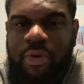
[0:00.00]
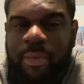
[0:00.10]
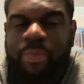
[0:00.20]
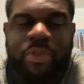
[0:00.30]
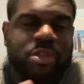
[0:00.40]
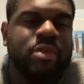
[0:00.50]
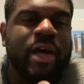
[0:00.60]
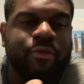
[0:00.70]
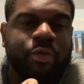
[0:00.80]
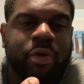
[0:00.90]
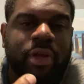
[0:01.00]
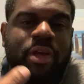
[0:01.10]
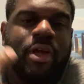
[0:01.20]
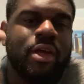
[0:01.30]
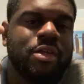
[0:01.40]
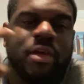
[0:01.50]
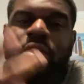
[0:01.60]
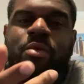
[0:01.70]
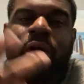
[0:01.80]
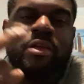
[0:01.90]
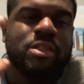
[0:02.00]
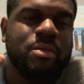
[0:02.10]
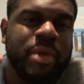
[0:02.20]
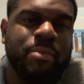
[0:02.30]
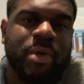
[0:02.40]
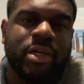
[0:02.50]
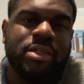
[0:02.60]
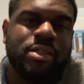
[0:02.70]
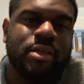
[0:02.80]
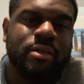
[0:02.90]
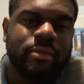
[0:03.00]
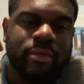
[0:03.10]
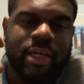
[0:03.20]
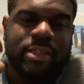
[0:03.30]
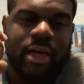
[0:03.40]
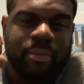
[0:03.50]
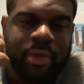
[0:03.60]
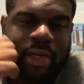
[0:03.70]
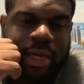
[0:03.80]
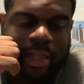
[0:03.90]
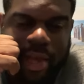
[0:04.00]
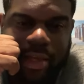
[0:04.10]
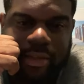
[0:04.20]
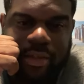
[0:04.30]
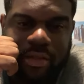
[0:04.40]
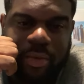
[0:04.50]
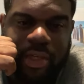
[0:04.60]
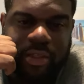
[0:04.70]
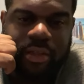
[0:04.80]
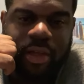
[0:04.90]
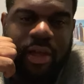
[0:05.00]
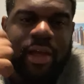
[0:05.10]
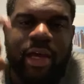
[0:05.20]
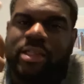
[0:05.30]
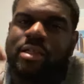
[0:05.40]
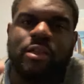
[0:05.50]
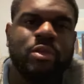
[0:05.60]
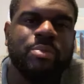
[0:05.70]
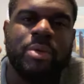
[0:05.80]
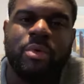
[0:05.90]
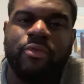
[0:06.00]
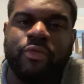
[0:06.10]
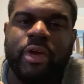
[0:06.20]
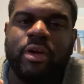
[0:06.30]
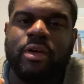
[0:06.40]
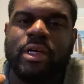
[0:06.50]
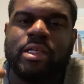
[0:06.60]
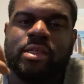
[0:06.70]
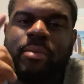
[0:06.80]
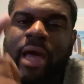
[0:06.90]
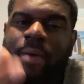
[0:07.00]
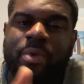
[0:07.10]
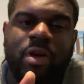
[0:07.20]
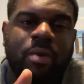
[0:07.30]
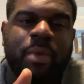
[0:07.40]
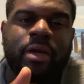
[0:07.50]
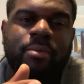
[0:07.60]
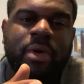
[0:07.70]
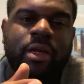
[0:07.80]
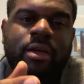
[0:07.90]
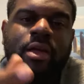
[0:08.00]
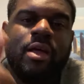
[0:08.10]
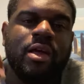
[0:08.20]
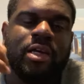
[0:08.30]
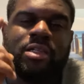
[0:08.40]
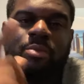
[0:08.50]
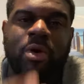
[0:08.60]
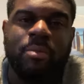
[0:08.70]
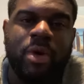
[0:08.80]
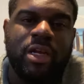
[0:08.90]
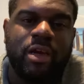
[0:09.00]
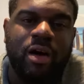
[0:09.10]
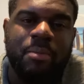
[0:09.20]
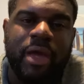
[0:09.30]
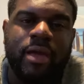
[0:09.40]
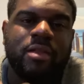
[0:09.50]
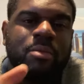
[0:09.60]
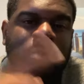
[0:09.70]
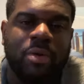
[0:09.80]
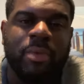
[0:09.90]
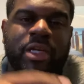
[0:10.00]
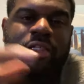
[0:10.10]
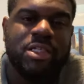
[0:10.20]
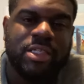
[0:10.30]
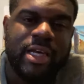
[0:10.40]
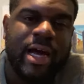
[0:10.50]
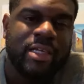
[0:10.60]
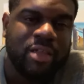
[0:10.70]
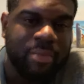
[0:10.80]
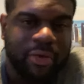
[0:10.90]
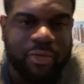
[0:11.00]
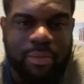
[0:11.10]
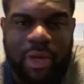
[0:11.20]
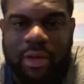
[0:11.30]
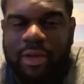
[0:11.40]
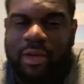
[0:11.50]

I mean, but you still got 40. So either way, you still make money. So that's how I'm looking at that situation. And salute the people in Finger, because I'm happy y'all making money. Because the more money y'all make, the more money GTI is gonna make for me.